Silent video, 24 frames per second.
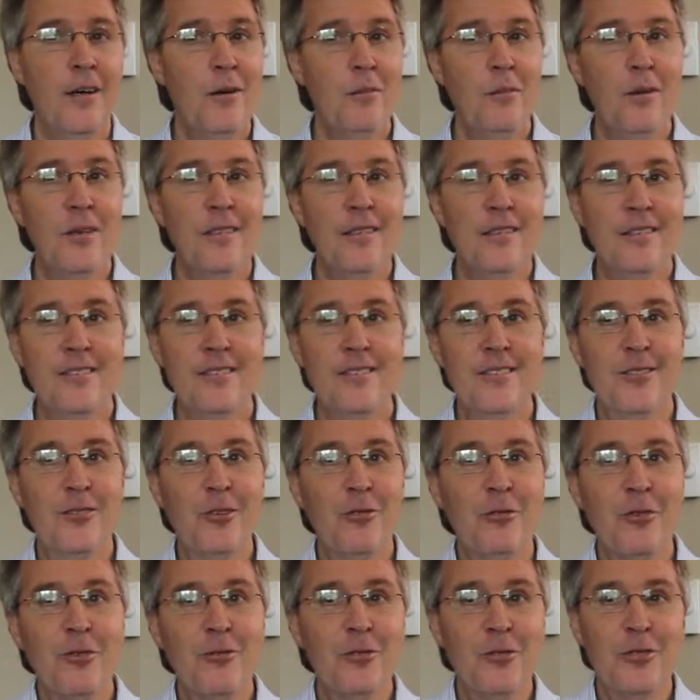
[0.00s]
but
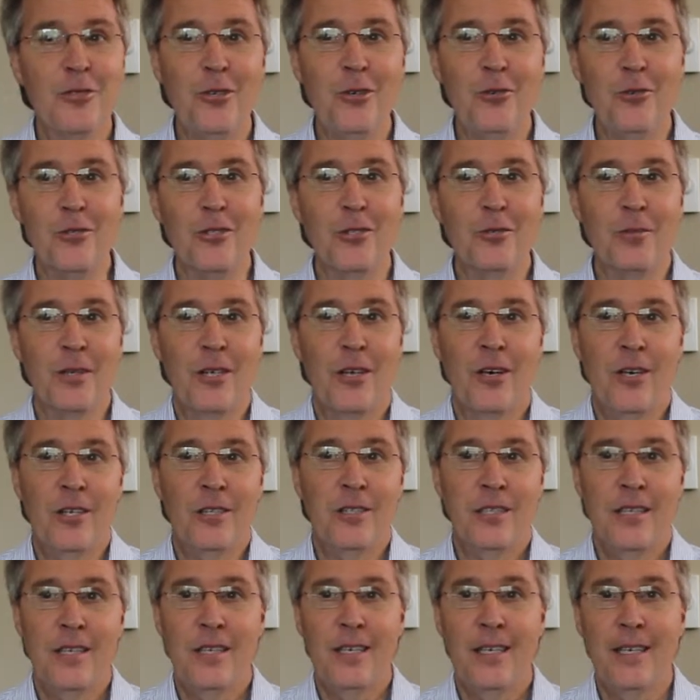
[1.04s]
so do the students,
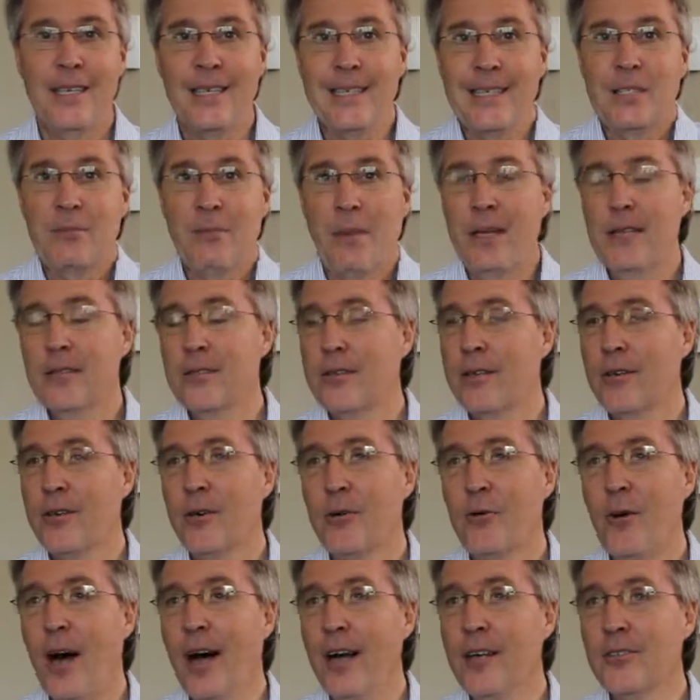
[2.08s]
because it expands their
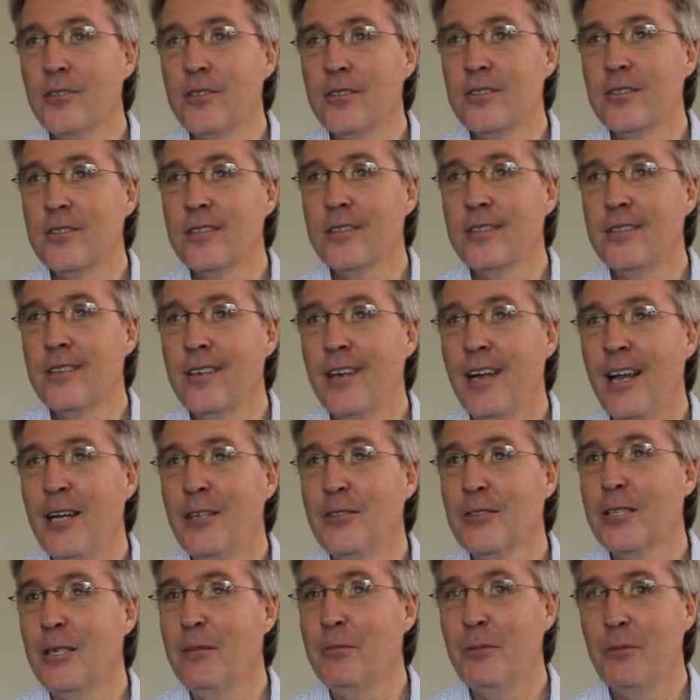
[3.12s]
horizons. It
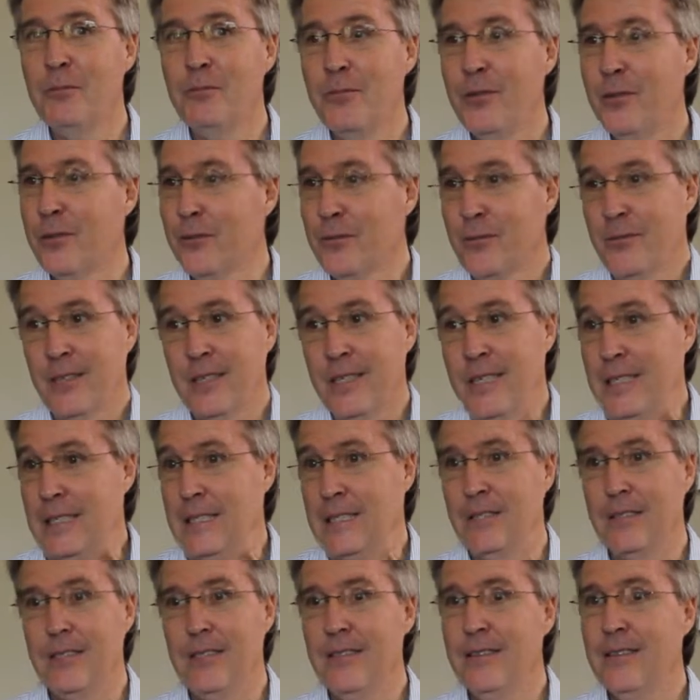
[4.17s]
allows them to, again,
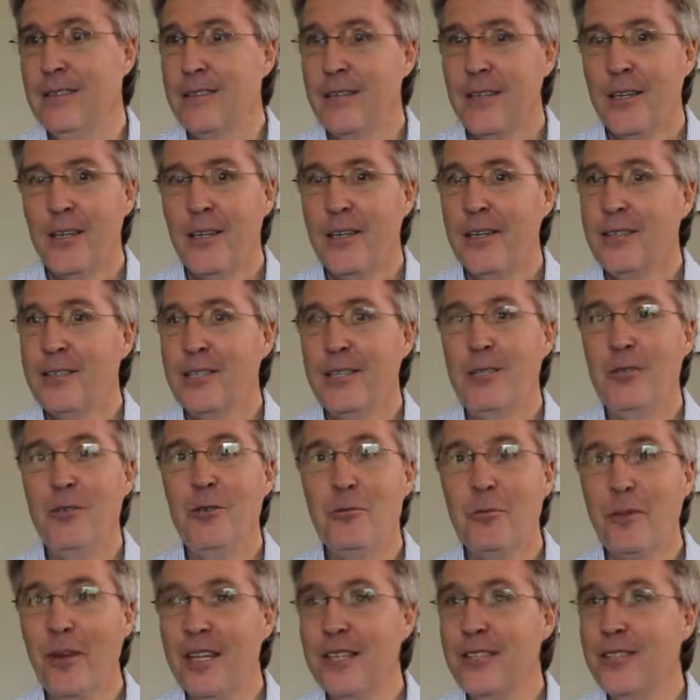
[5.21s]
see
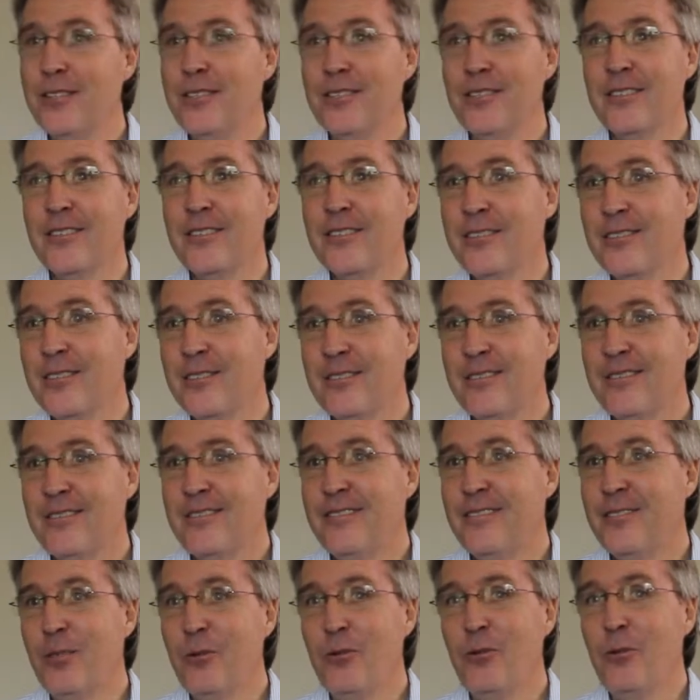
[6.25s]
new places,
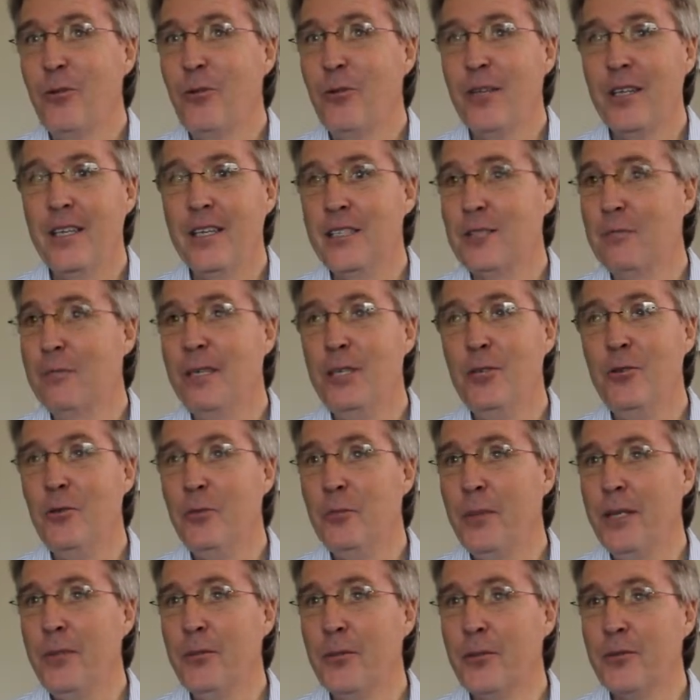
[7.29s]
do new things, meet new
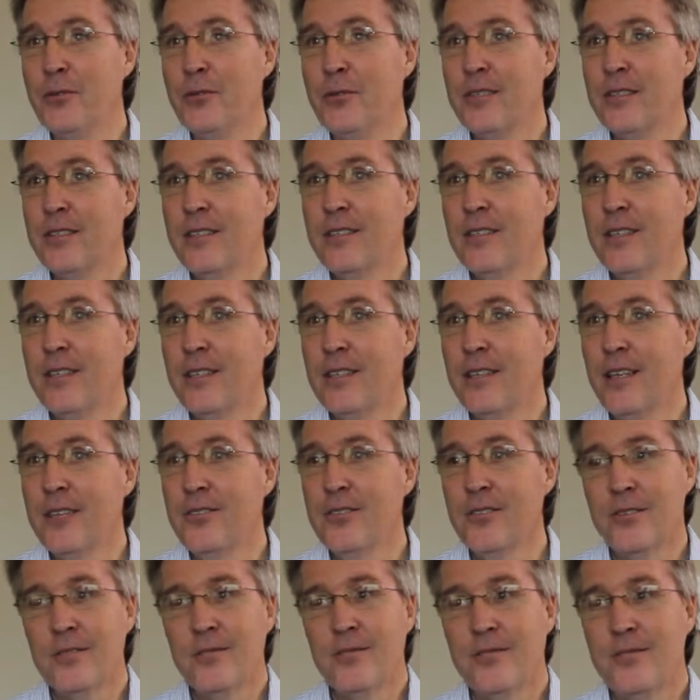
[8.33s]
people, and
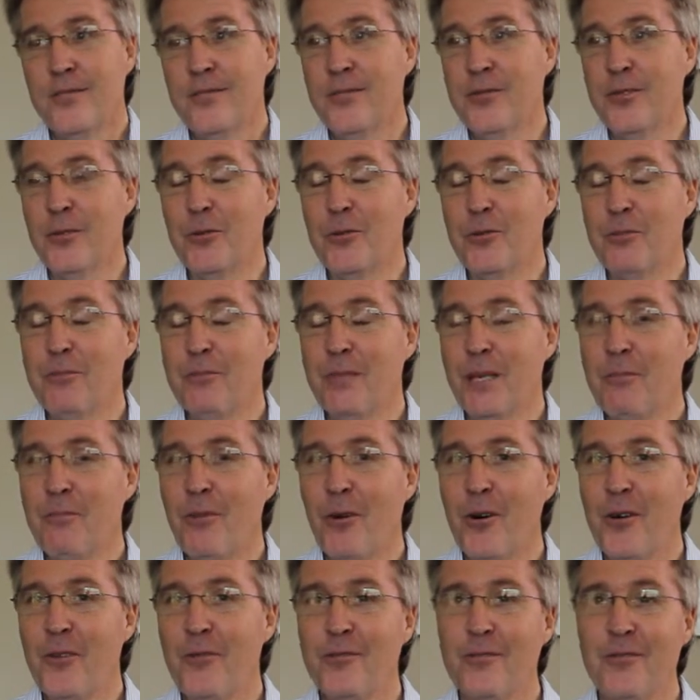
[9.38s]
that's a big
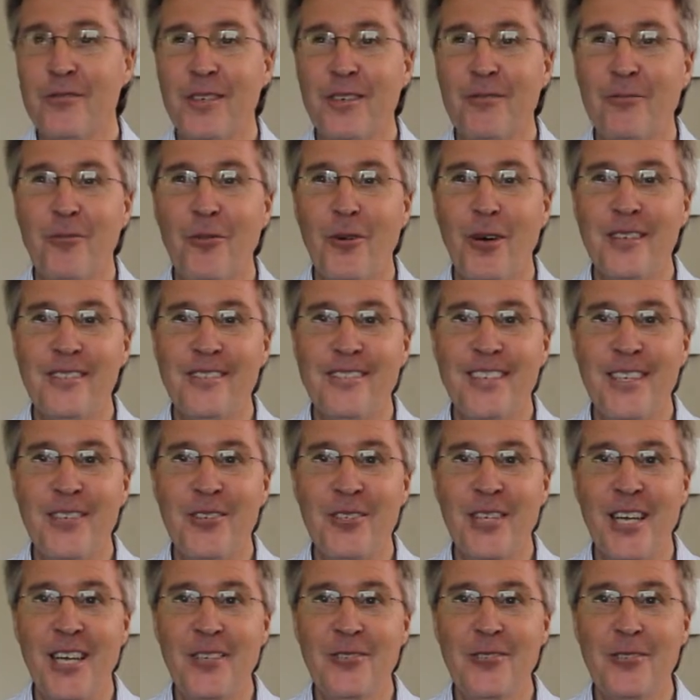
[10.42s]
part of what
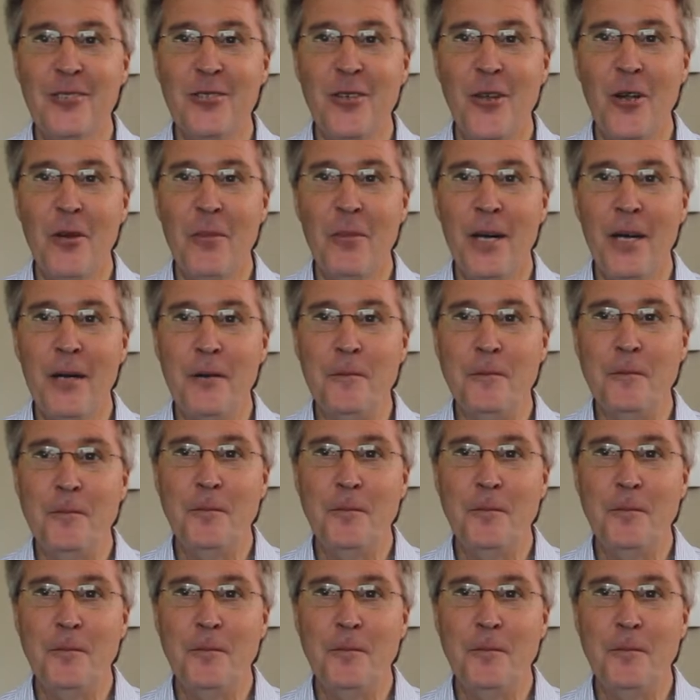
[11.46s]
education is all about.